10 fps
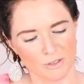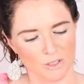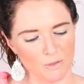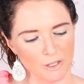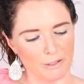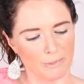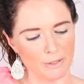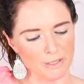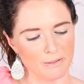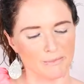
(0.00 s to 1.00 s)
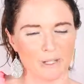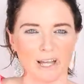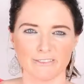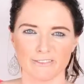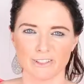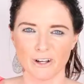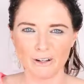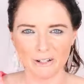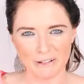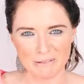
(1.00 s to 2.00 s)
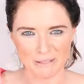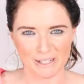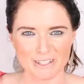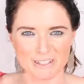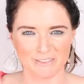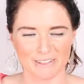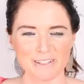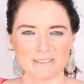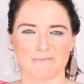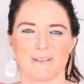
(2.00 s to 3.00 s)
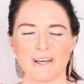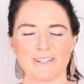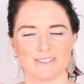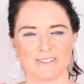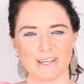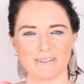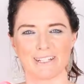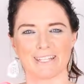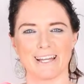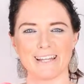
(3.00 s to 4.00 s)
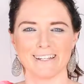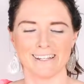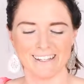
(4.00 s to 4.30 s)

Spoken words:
So we're going to put some kind of concrete pictures of things in place so that when they